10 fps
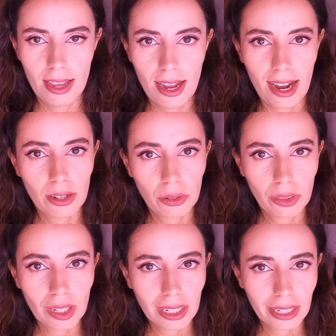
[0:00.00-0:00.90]
I don't
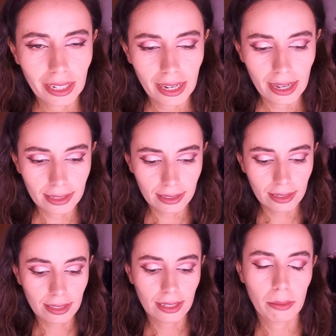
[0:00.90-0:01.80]
think it has the
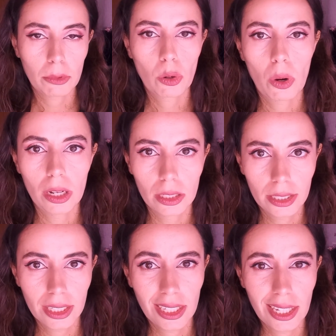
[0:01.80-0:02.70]
same
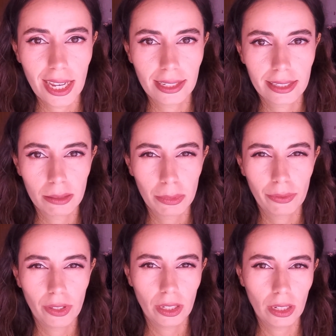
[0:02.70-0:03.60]
quality as some of
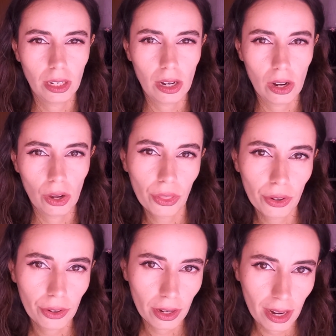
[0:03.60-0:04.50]
the
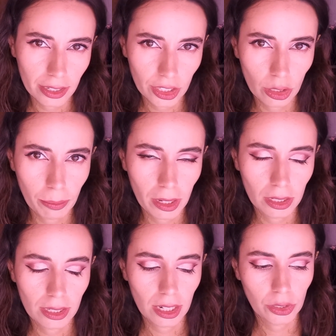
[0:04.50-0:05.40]
other eyeshadow
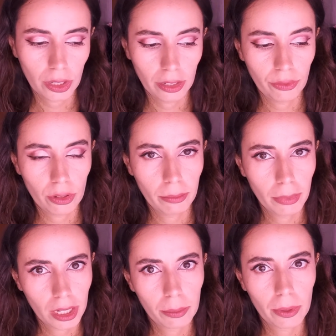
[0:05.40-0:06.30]
palettes I tried from
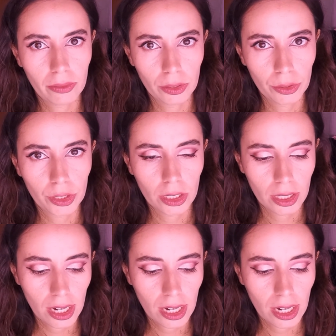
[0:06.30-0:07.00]
Makeup Revolution.